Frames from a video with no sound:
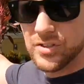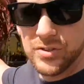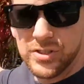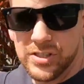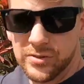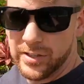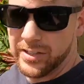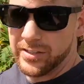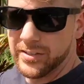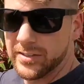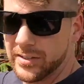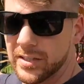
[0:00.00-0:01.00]
Studio right
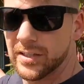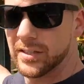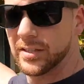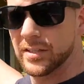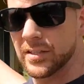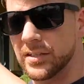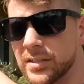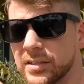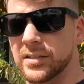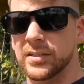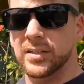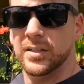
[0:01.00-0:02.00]
here.
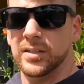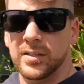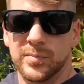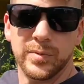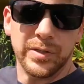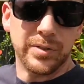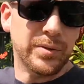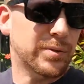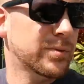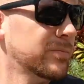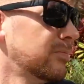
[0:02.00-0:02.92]
Pretty cool.